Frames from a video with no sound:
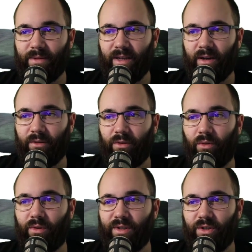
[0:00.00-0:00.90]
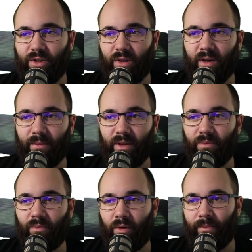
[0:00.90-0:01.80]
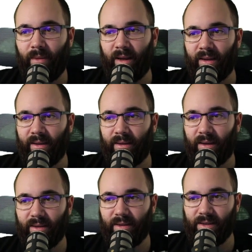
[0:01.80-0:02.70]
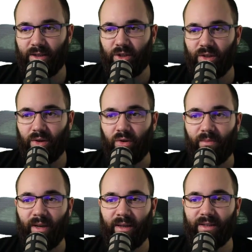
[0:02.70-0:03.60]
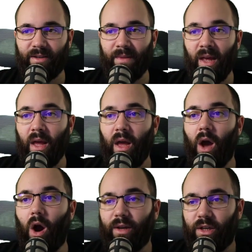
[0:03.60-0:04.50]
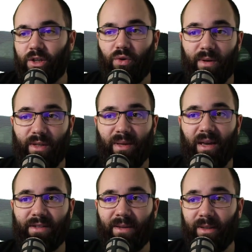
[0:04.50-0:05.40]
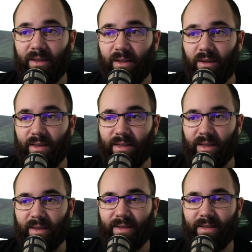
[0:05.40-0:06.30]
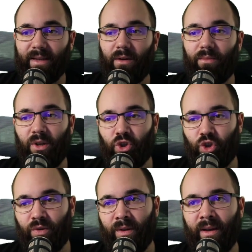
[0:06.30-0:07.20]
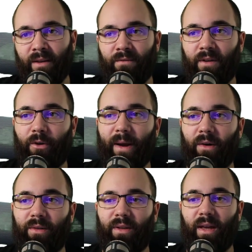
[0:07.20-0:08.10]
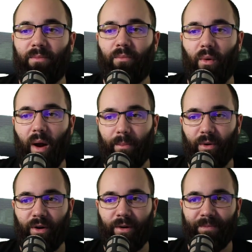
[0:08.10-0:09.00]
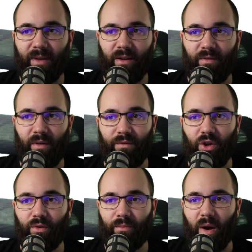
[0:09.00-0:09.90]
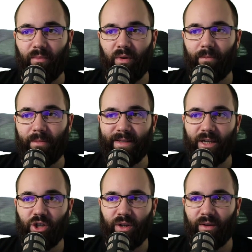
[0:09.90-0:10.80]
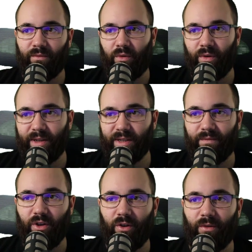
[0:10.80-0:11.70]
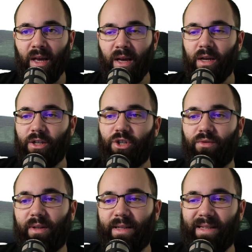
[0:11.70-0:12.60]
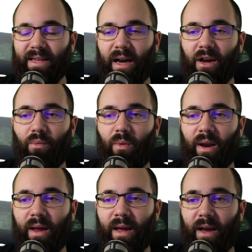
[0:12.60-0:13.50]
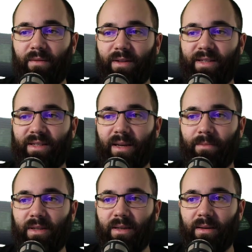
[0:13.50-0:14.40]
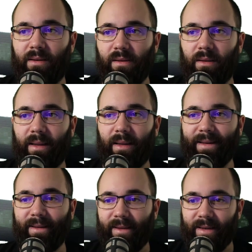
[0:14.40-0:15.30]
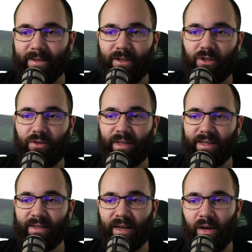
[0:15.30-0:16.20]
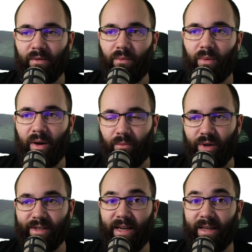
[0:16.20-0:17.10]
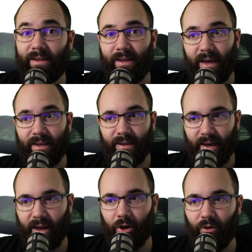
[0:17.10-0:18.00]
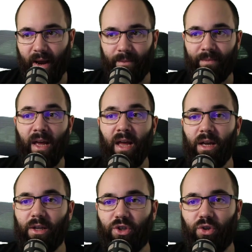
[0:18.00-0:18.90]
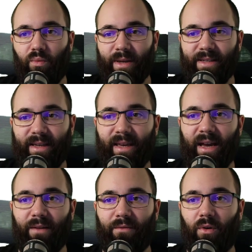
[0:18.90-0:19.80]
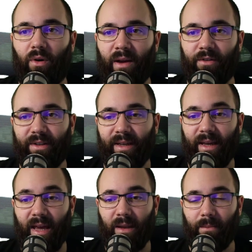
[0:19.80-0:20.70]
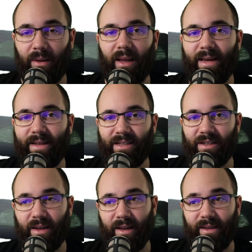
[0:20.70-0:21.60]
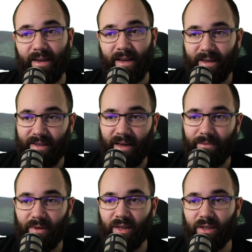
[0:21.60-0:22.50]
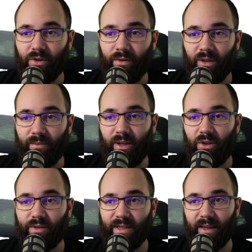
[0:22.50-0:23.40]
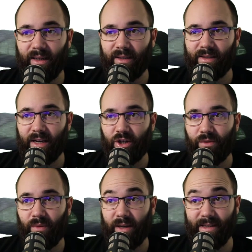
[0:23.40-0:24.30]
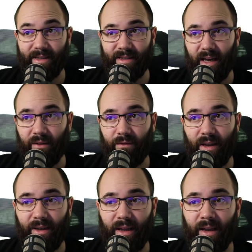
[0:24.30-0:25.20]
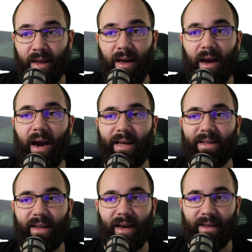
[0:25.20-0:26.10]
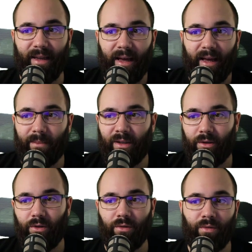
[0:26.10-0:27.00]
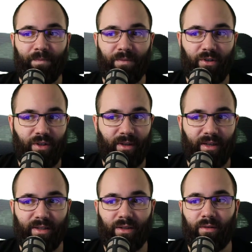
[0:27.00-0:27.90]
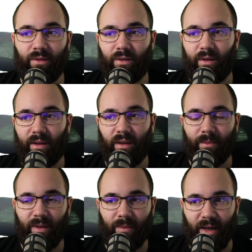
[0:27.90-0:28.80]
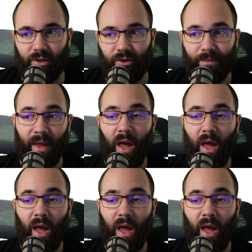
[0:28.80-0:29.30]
See how the doors just look a bit more elegant like this, just openings. Okay, so once we have something that looks like this, now we should kind of figure out a proper kind of view, proper positioning for this view. So let's say I want to have it something like this. So this is how I want to present that diagram. So once I have everything in place, the next step is going to be to select the section box itself and then hide that element too, just because it's going to look a little bit better.